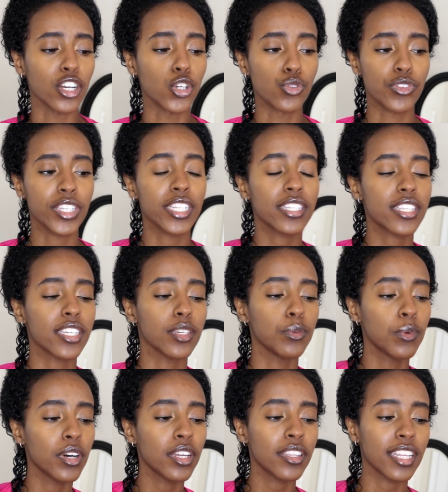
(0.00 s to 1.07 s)
green tea
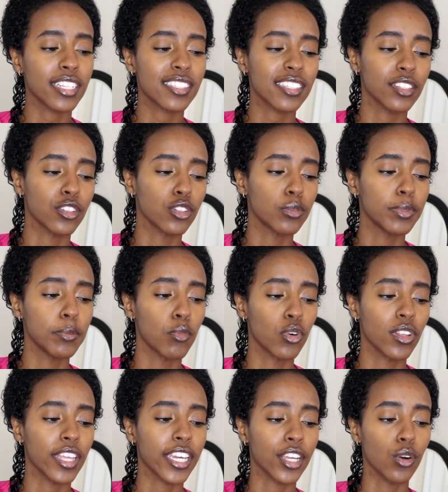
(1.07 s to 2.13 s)
one that's a little bit more
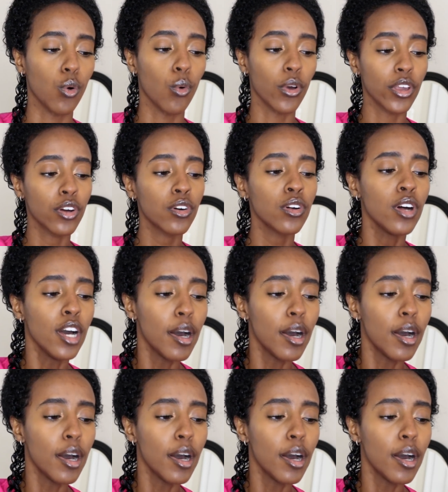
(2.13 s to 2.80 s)
like an oil,